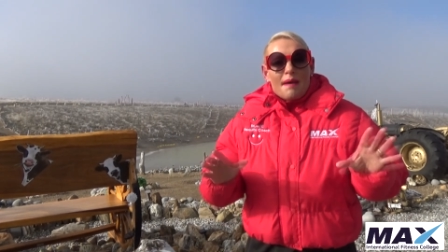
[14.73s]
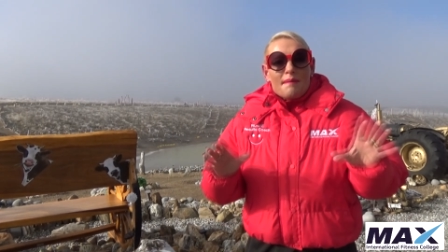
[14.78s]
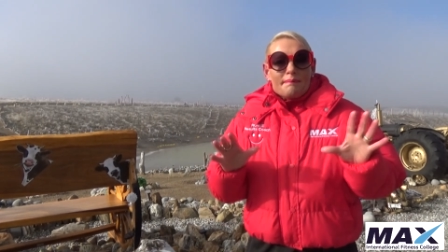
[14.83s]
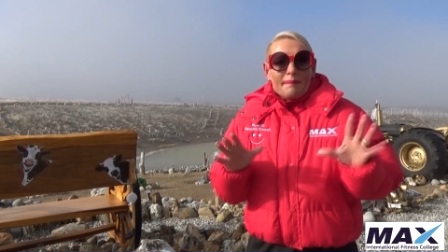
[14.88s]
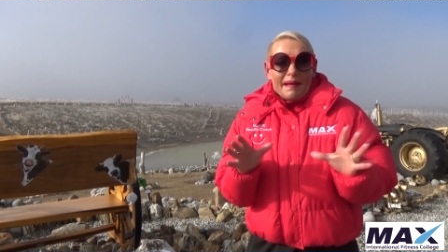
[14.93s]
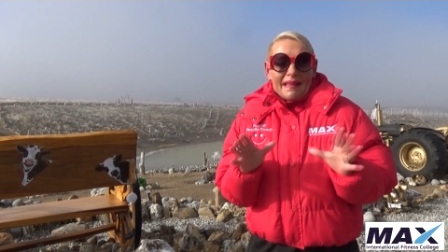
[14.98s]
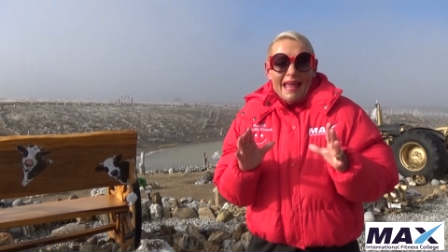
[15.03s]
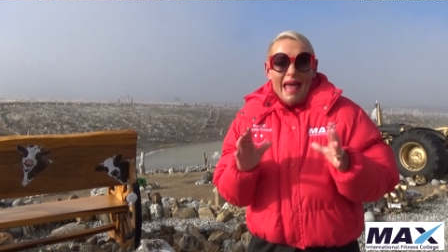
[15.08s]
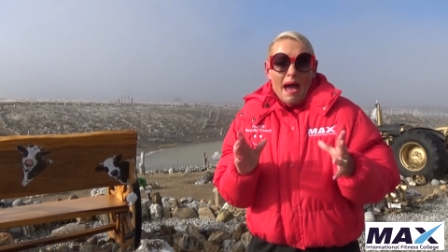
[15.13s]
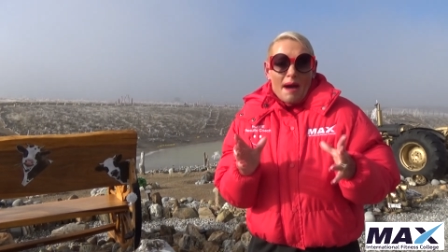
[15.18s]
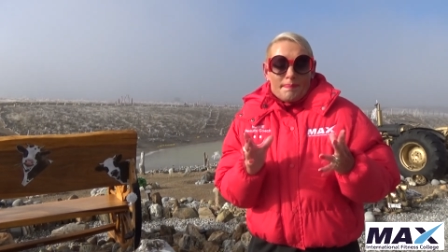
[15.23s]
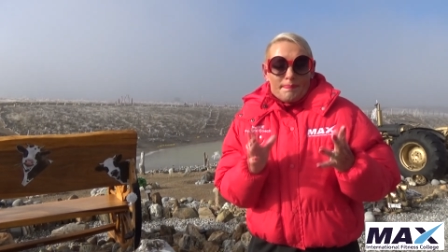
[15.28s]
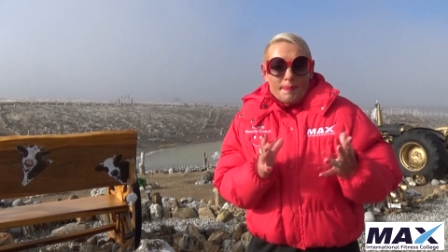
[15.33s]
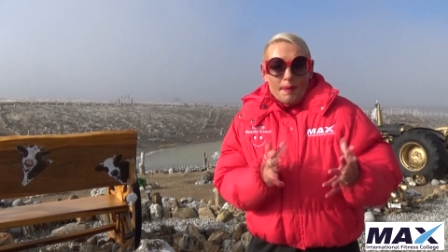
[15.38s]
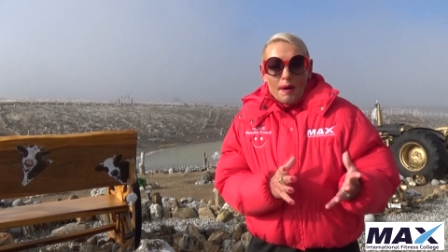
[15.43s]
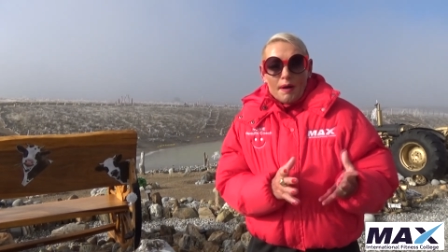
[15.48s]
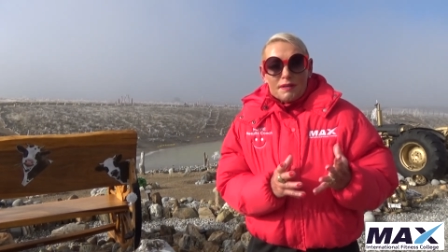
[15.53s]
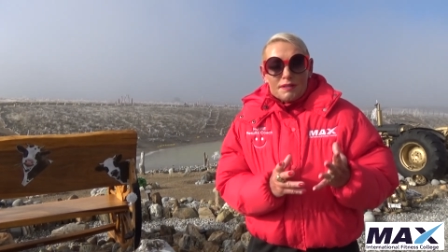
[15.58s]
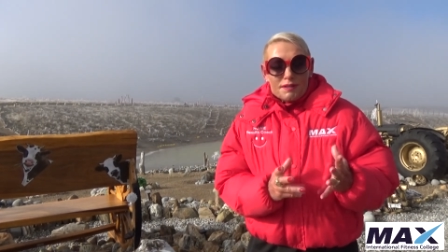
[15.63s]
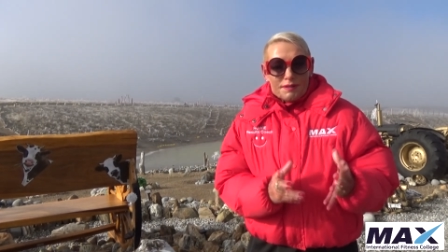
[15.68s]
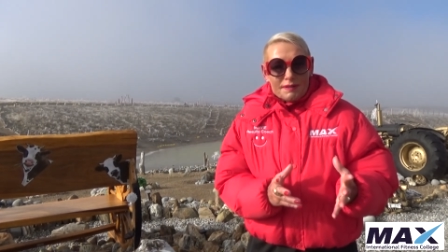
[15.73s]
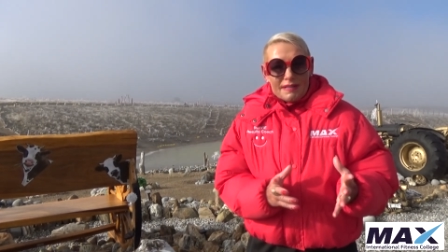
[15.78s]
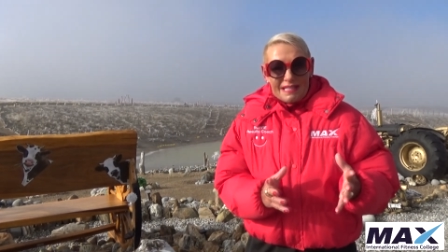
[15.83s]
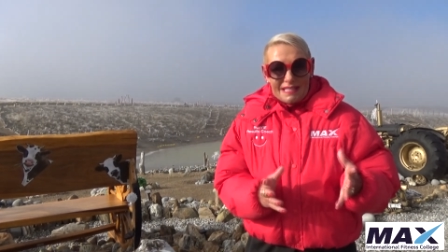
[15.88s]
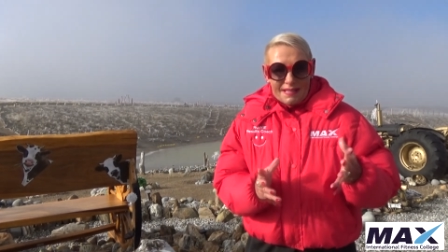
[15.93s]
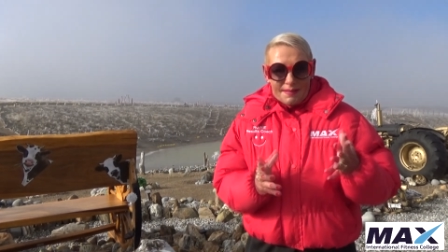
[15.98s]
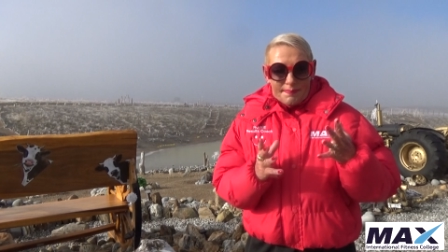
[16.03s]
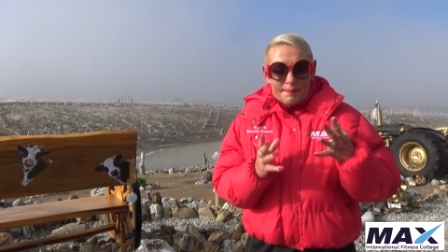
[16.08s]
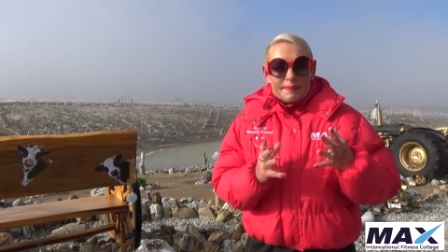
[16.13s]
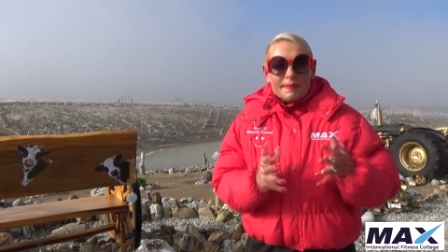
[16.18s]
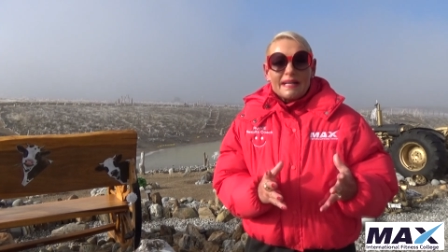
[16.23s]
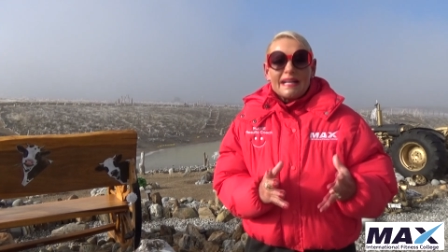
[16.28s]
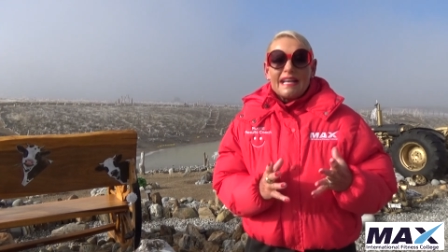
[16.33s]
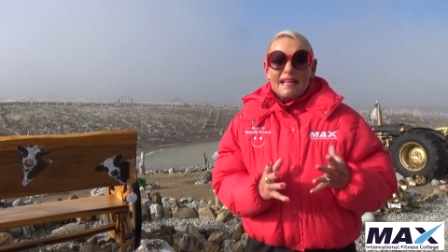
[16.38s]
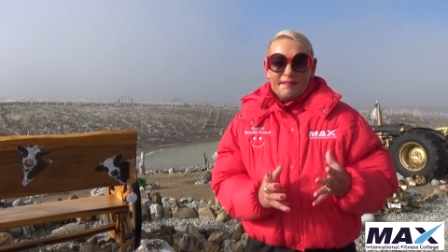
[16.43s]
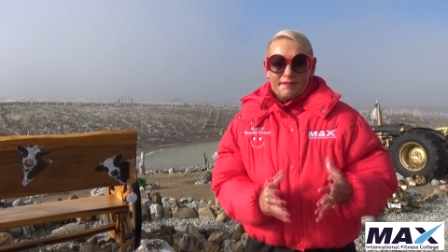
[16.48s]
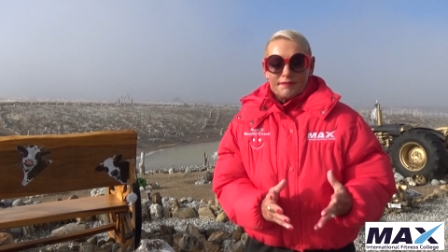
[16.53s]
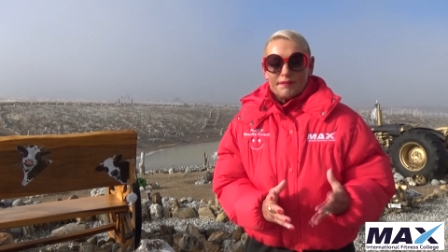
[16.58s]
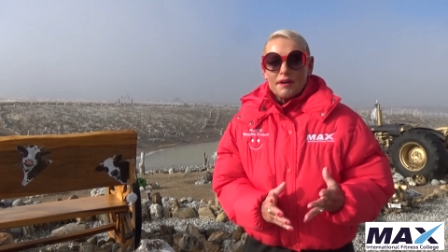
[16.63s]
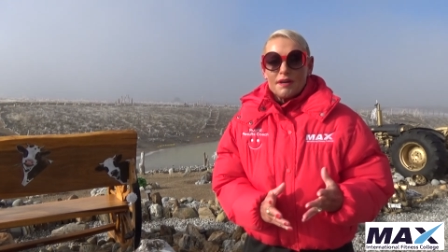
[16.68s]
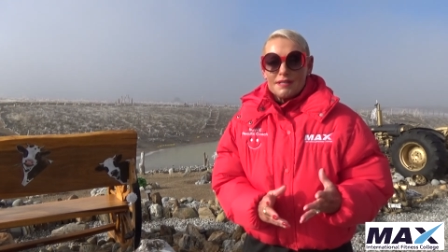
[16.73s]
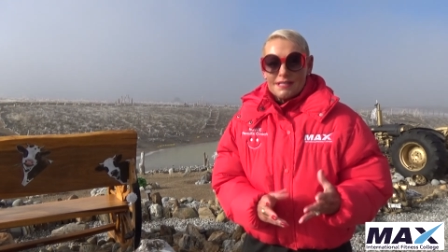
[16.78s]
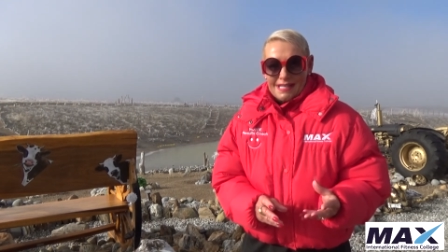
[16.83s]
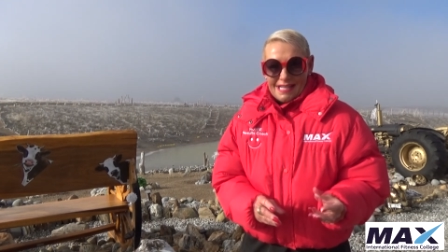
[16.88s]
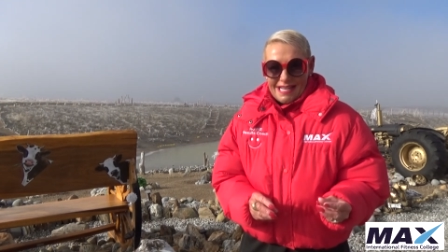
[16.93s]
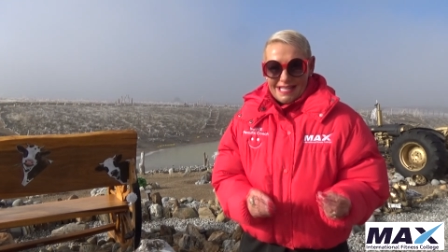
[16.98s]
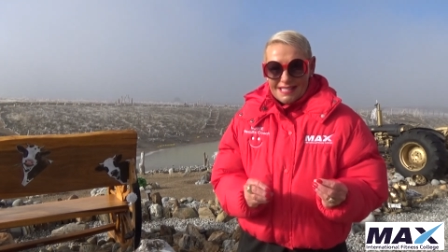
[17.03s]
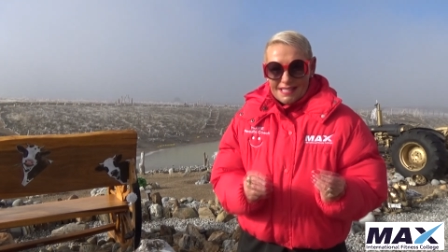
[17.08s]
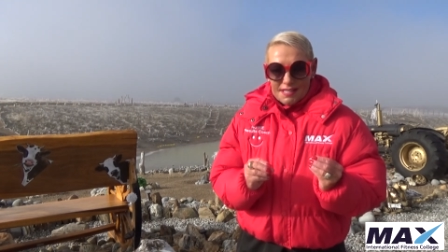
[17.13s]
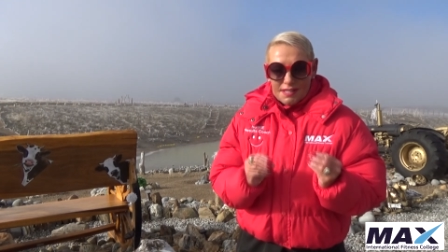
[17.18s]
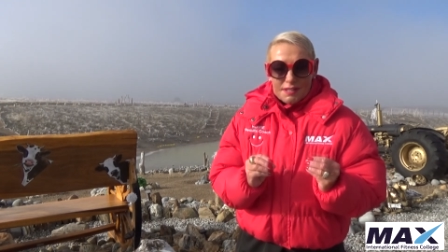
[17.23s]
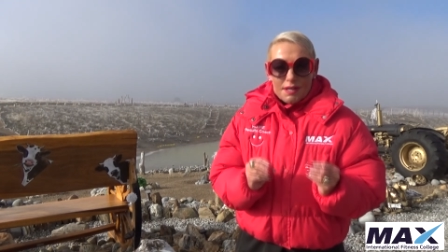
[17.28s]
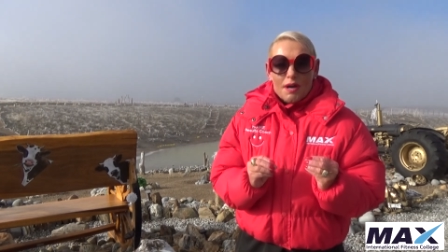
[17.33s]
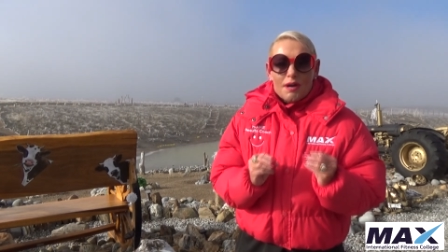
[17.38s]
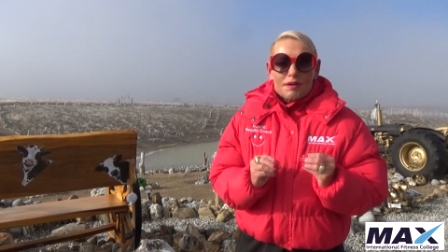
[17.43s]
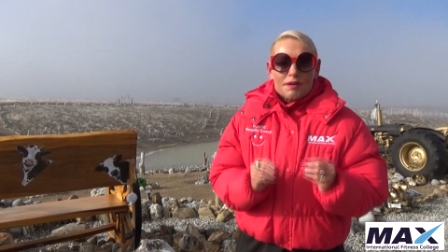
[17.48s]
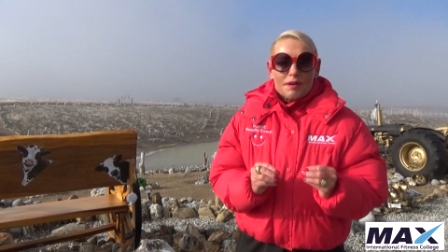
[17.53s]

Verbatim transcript: but our pondle is completely frozen. It's so